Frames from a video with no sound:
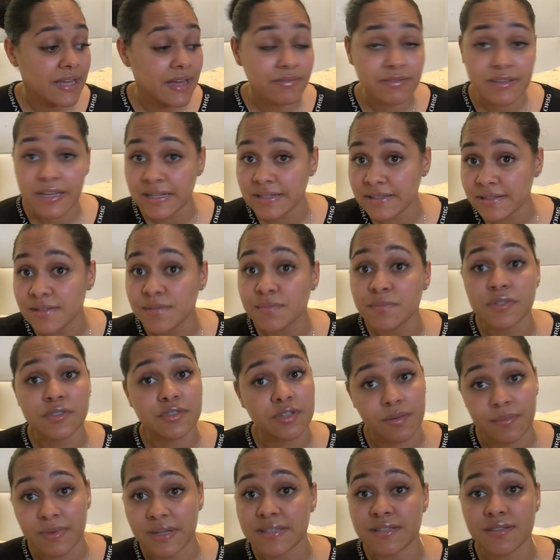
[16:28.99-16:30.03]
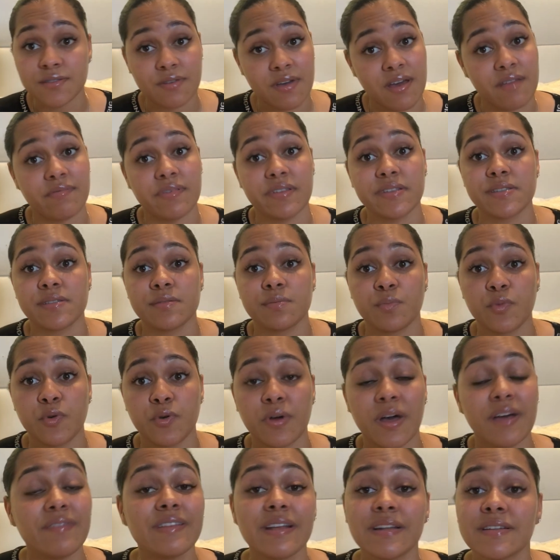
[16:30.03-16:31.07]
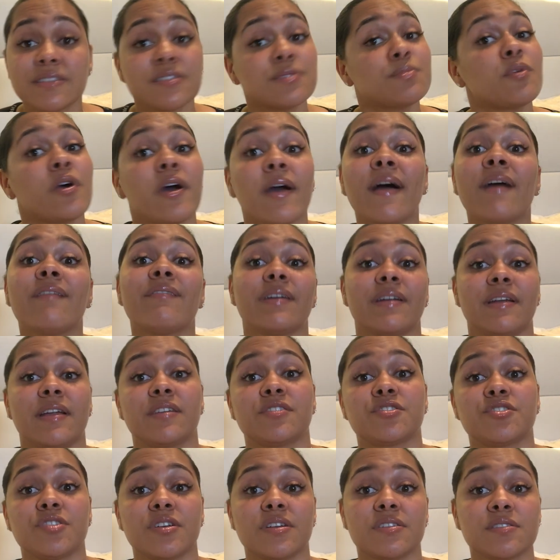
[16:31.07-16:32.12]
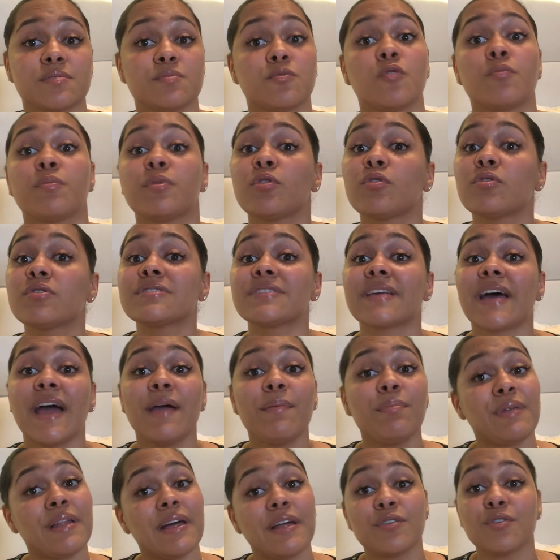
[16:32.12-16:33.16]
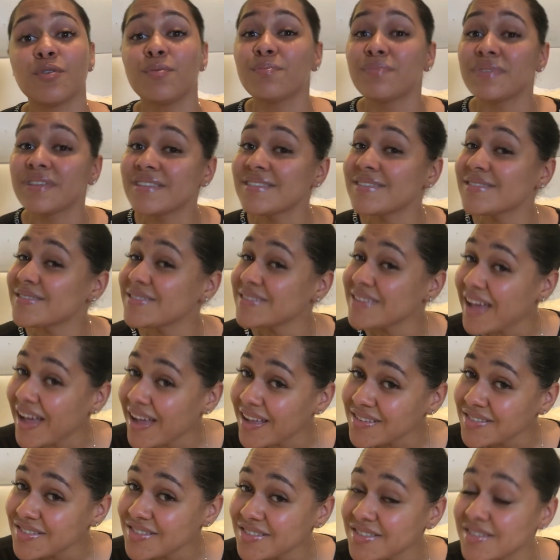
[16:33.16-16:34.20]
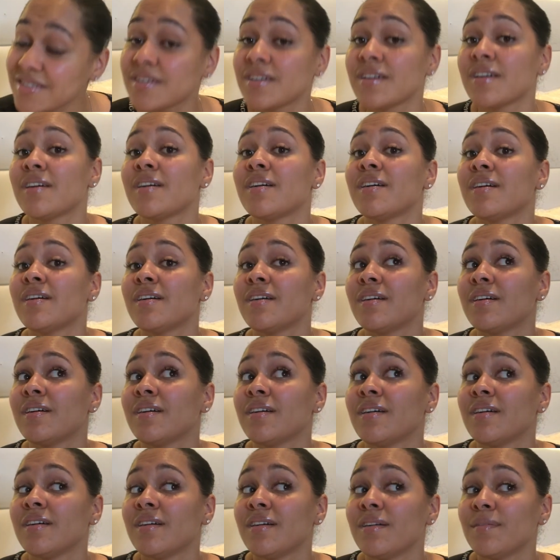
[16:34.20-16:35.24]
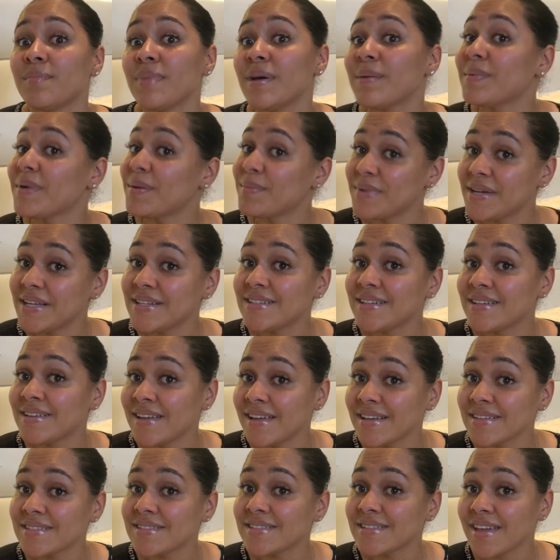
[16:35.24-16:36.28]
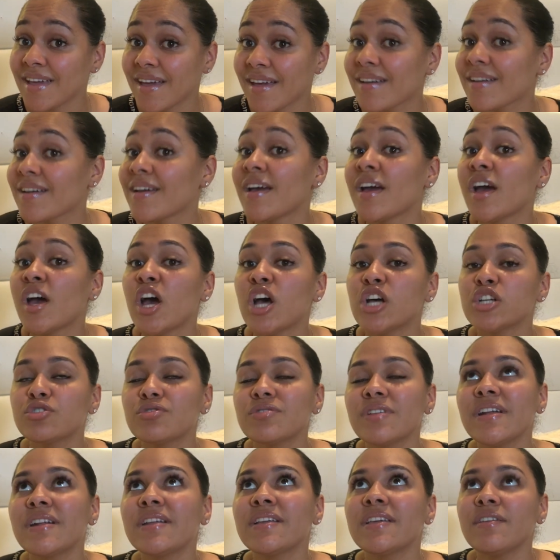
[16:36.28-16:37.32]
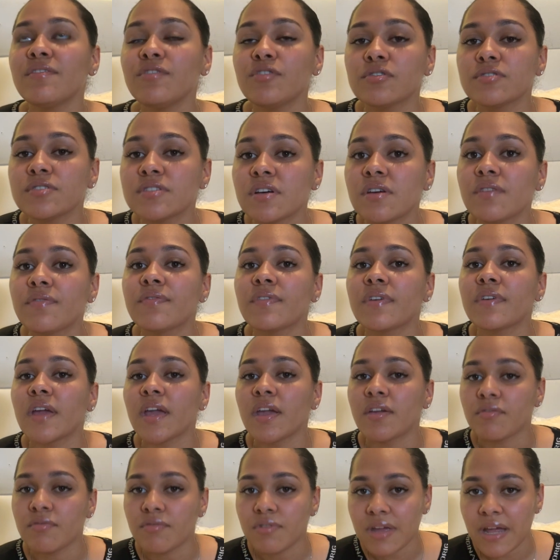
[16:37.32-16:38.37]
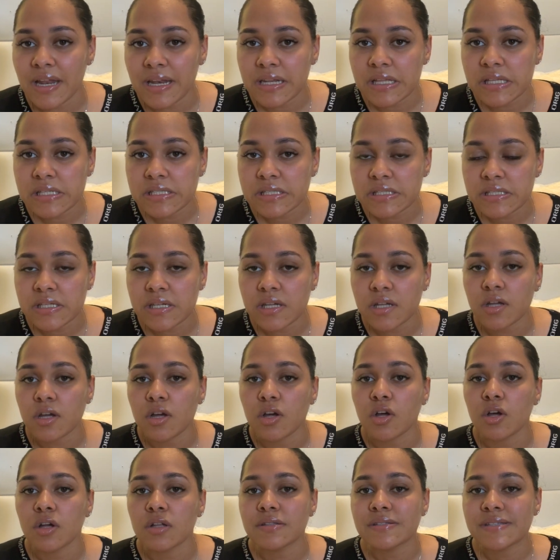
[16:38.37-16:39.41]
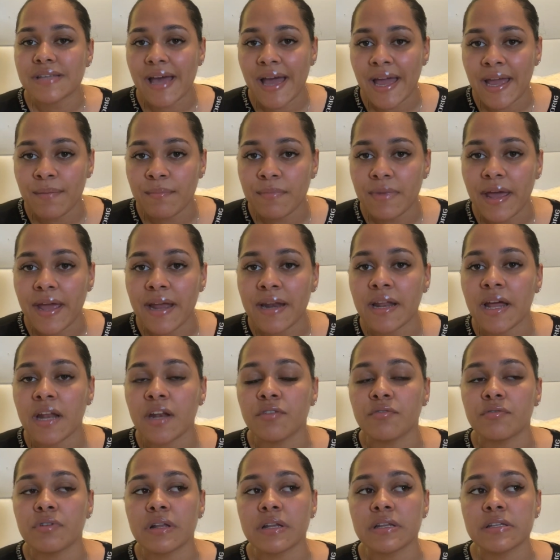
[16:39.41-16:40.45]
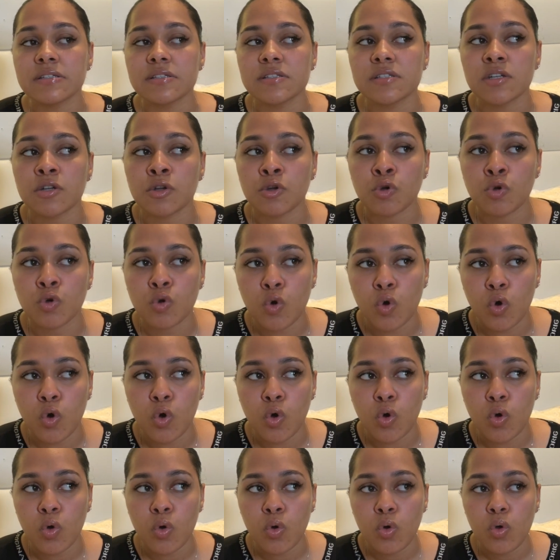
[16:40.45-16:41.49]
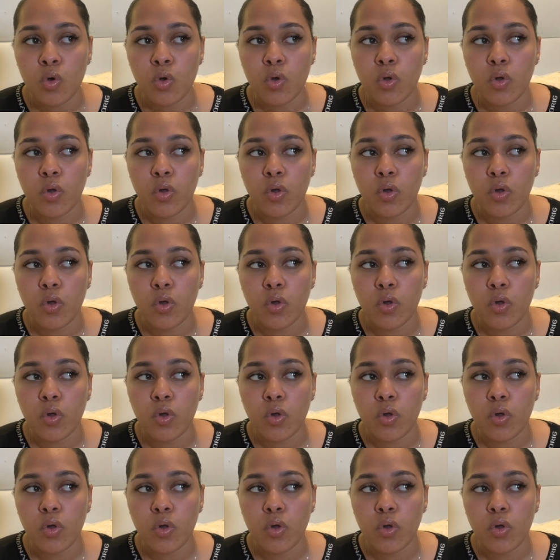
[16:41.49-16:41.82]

After this medium, I still have a small. After the small, I have an extra small because I plan on being snatched by my birthday next year. So then give yourself a realistic timeline and a realistic goal.